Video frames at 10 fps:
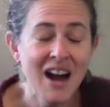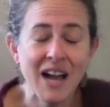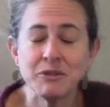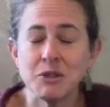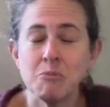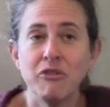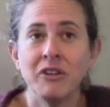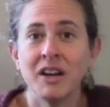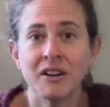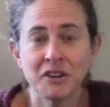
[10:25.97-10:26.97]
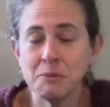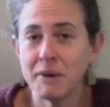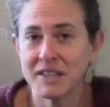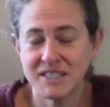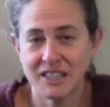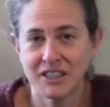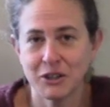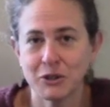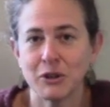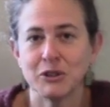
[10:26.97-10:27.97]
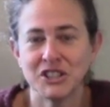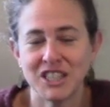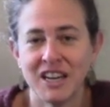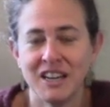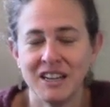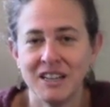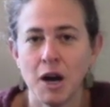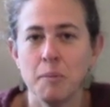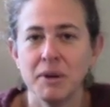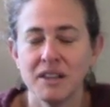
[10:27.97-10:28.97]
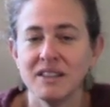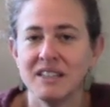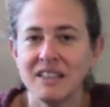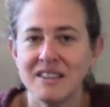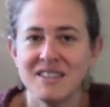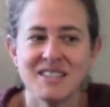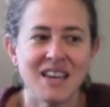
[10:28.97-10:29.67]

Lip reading: I have some very basic crochet abilities,